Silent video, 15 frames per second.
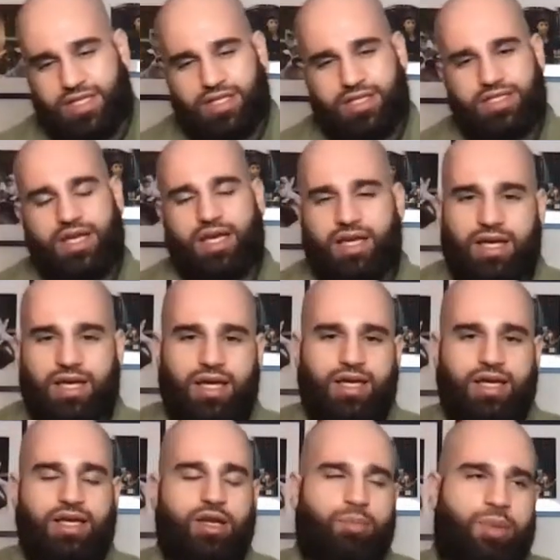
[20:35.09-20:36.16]
And it's like,
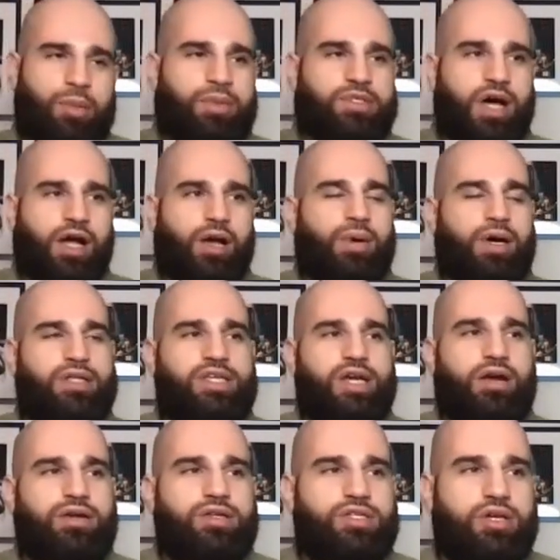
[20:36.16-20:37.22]
you know, people talk about
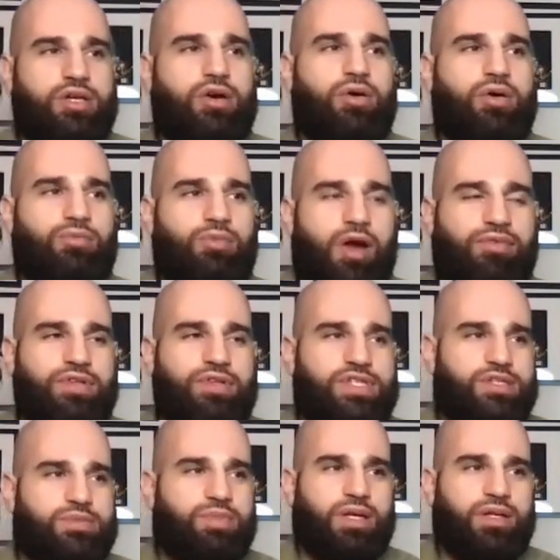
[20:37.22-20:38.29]
Tarantino and
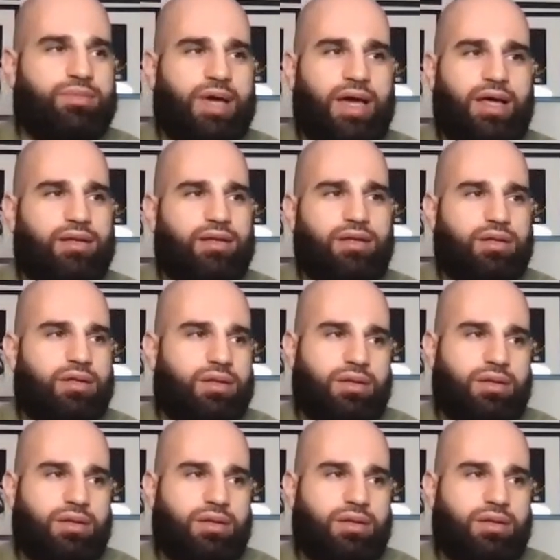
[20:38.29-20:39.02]
references, but man,